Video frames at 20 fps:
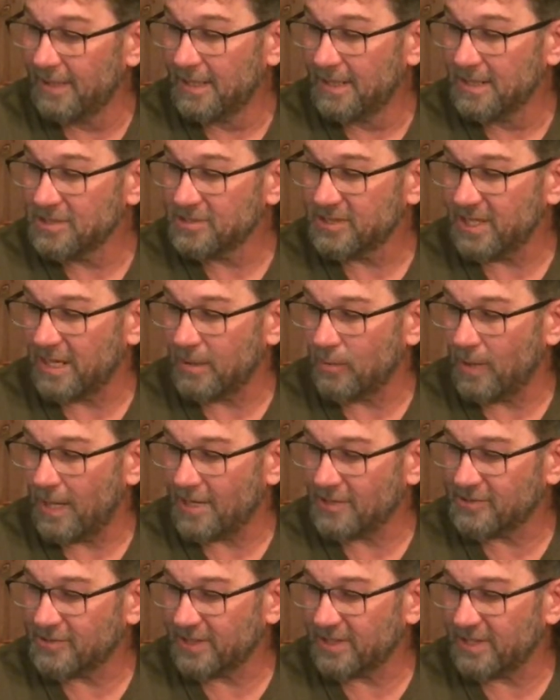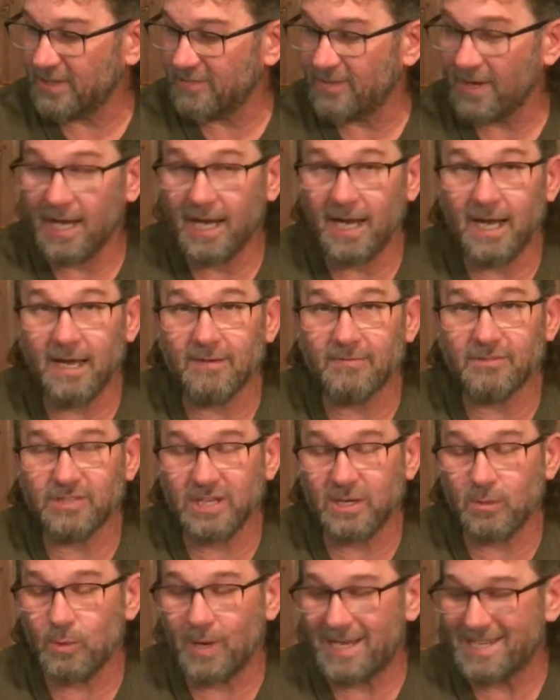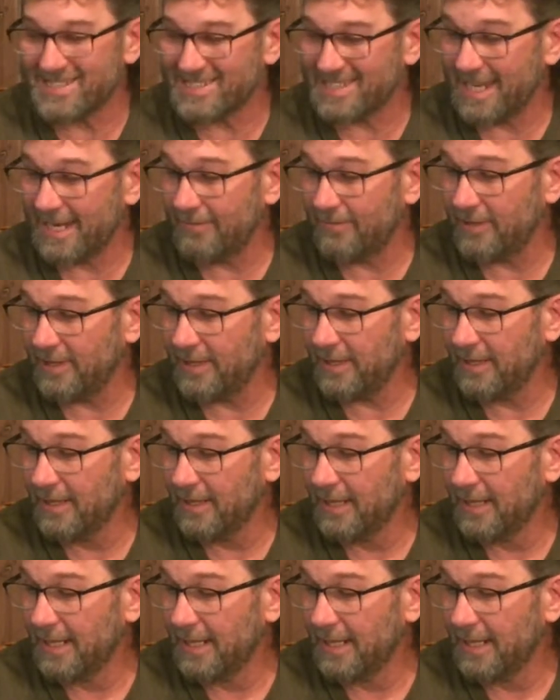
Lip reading: CY65, CY70,